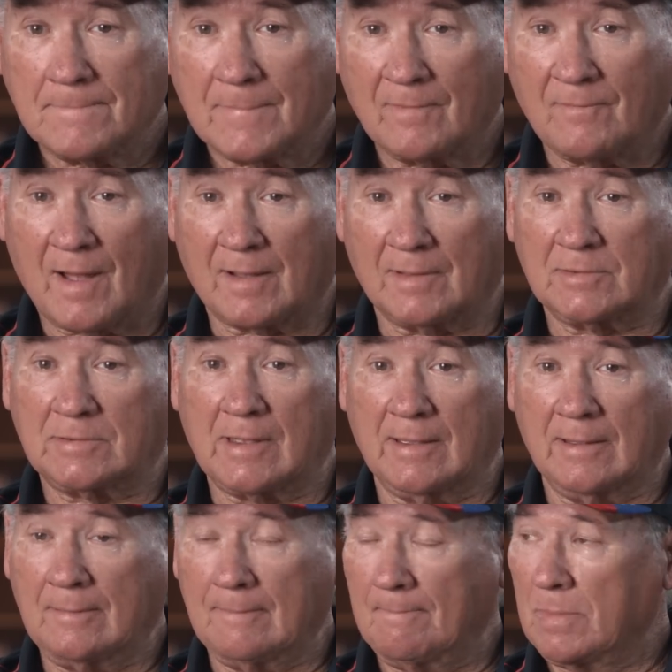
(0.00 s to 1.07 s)
if I can say
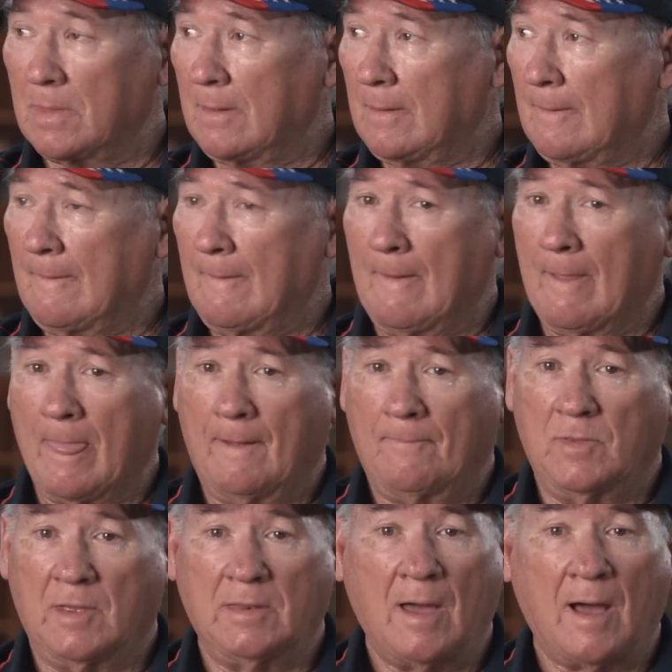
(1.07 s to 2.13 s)
it,
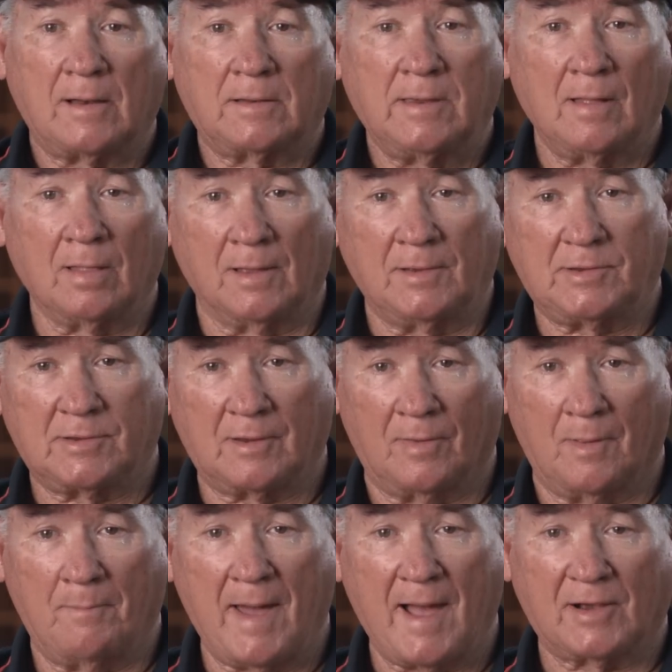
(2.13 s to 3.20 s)
did not tell us on
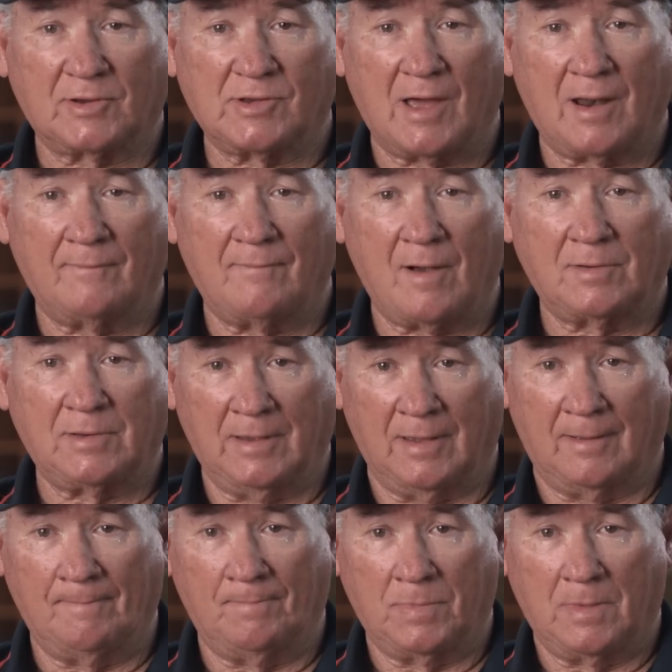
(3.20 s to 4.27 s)
the back side of our
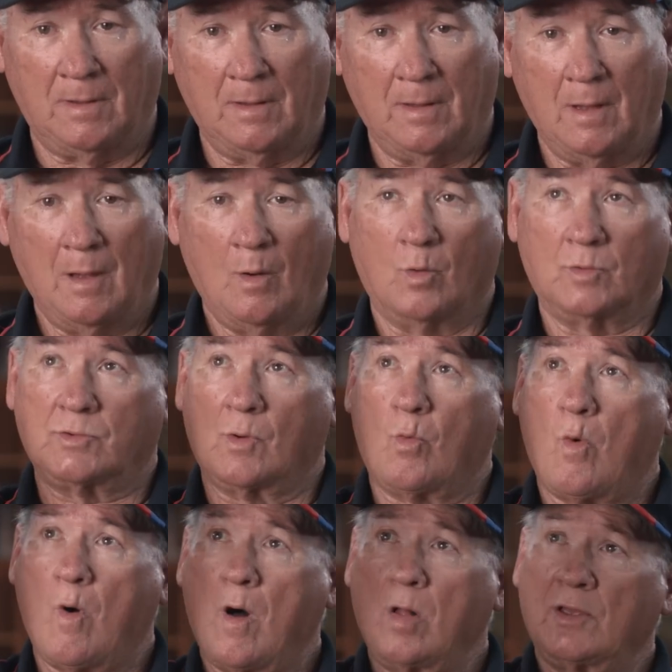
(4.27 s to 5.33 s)
tent was a
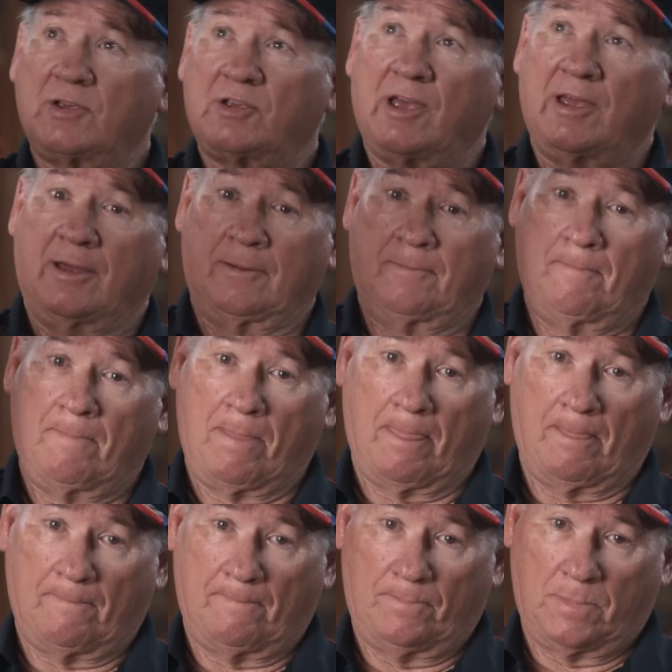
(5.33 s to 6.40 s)
wall of sand.
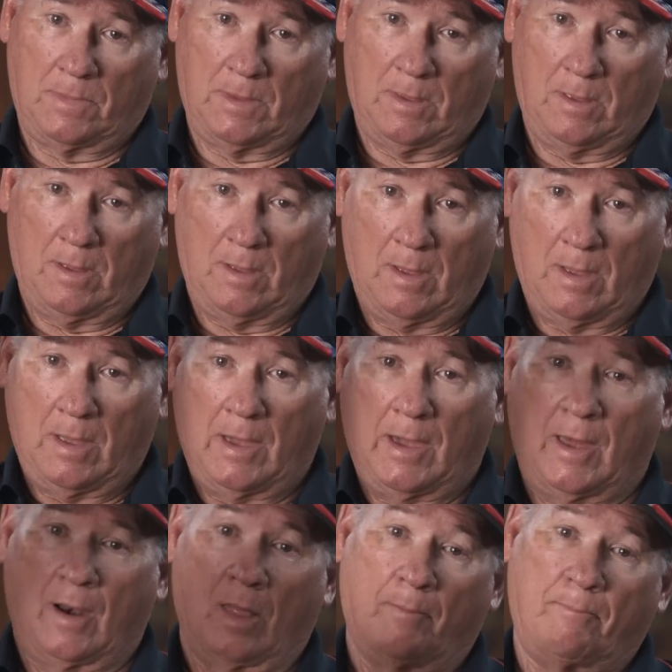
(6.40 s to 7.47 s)

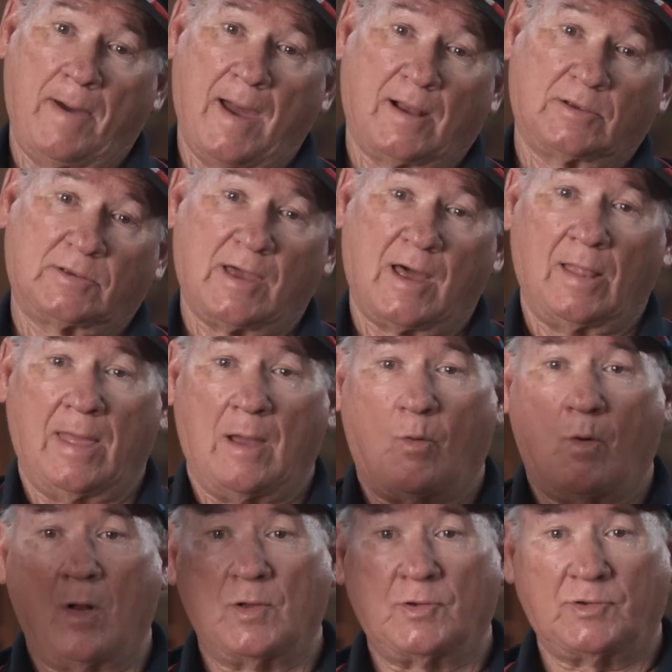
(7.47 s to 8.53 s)
And on the back side of that
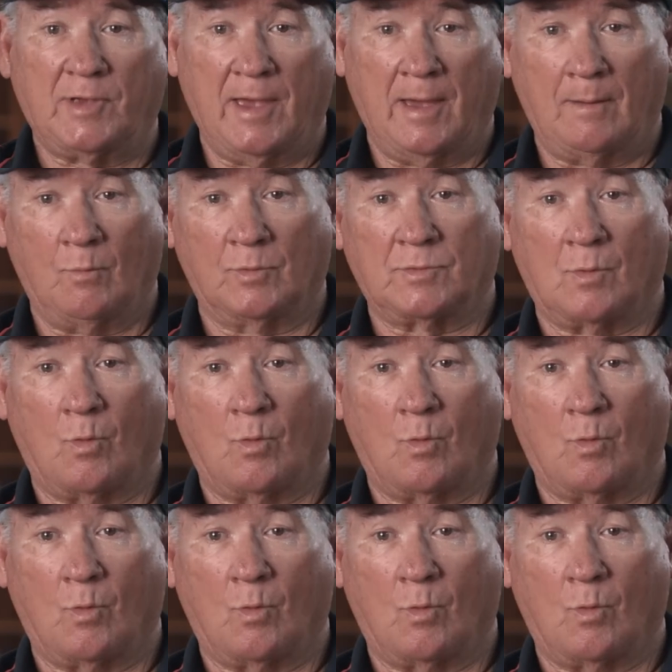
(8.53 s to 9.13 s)
wall of sand was a